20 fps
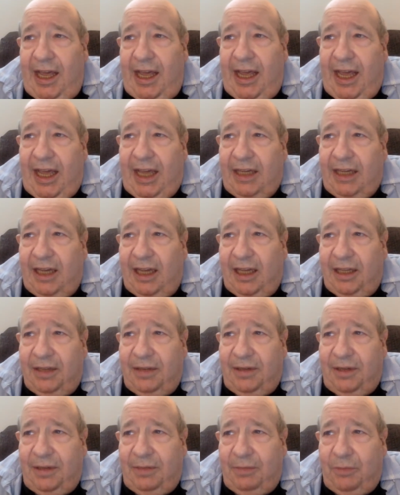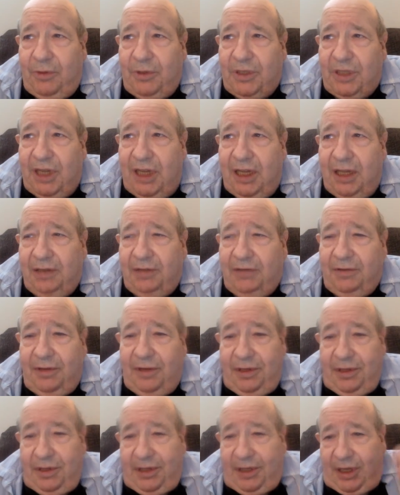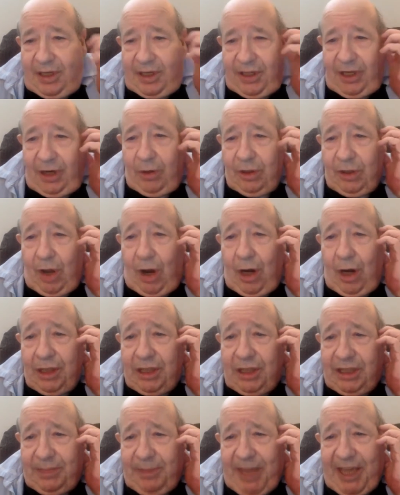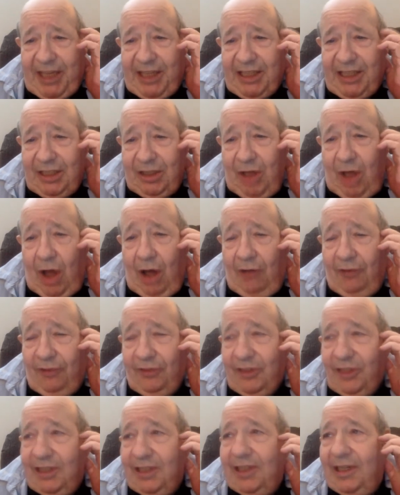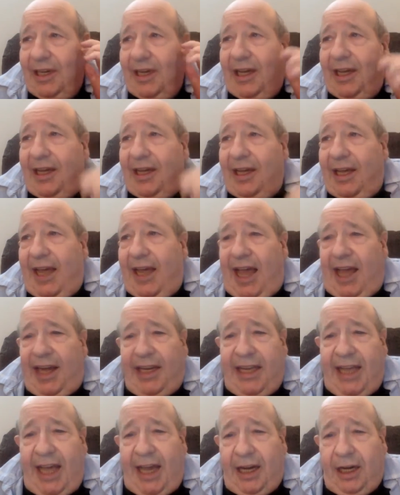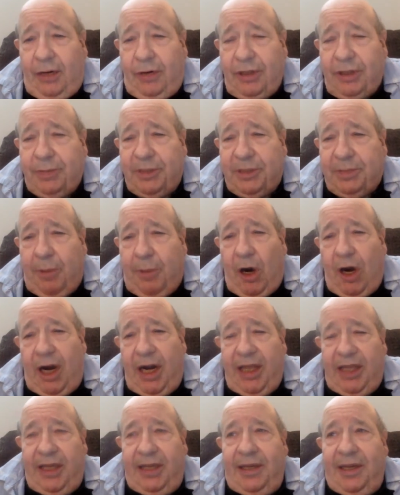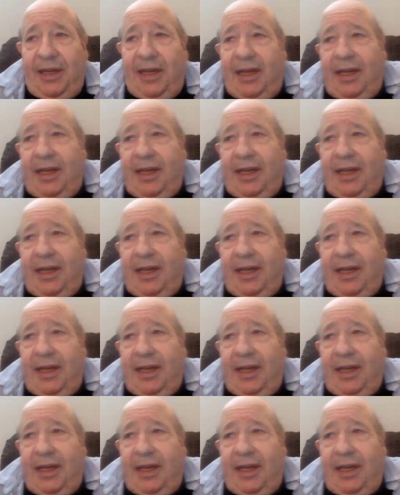and it was a large space loft, and he had a Christmas party,